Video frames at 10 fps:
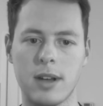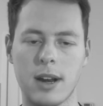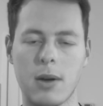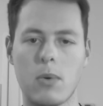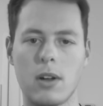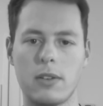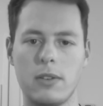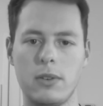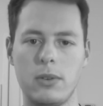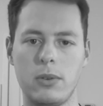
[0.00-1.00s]
And I want
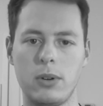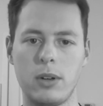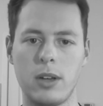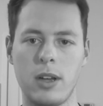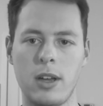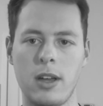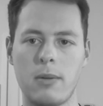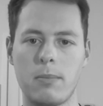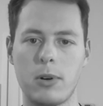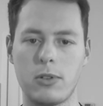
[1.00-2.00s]
to
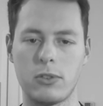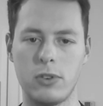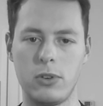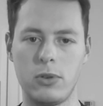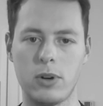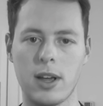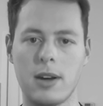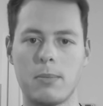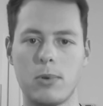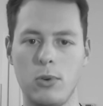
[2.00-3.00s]
pursue and
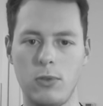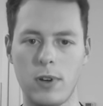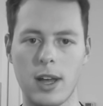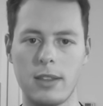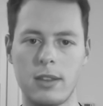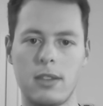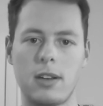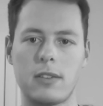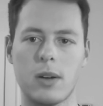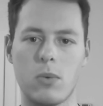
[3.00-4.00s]
improve at the
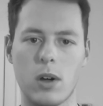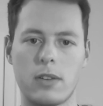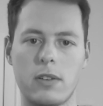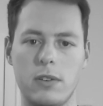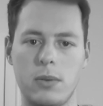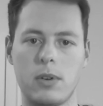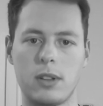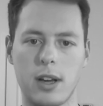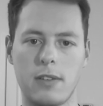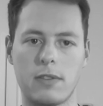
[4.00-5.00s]
things I want to do in
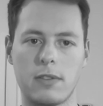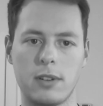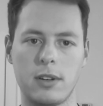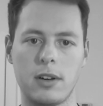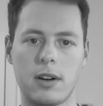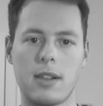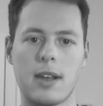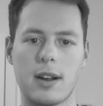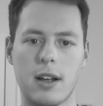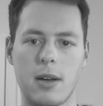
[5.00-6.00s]
life. And
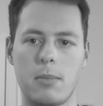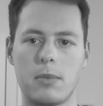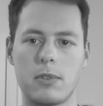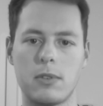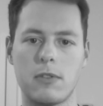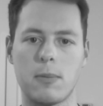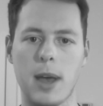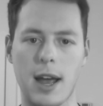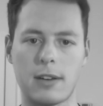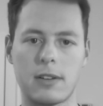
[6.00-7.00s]
that comes from
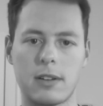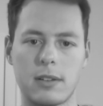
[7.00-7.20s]
acting.